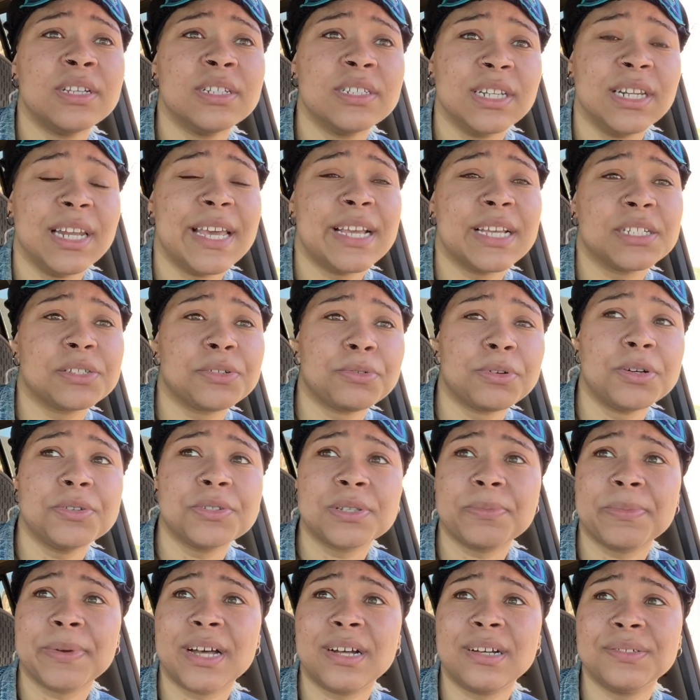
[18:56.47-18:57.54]
to Lance
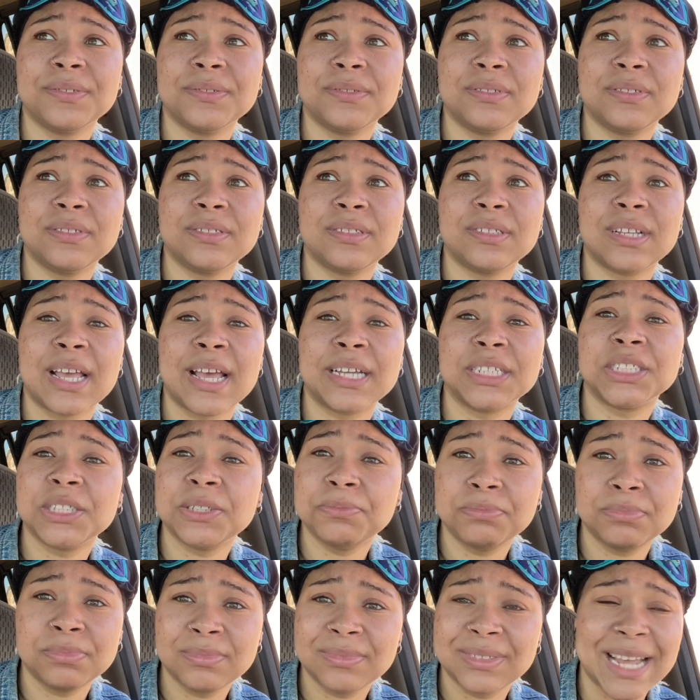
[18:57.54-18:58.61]
Gross about how
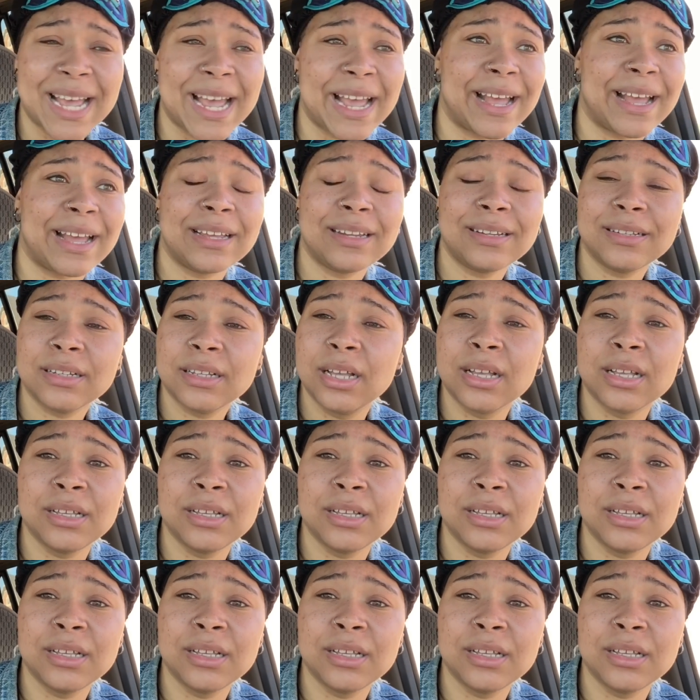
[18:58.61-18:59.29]
she tired.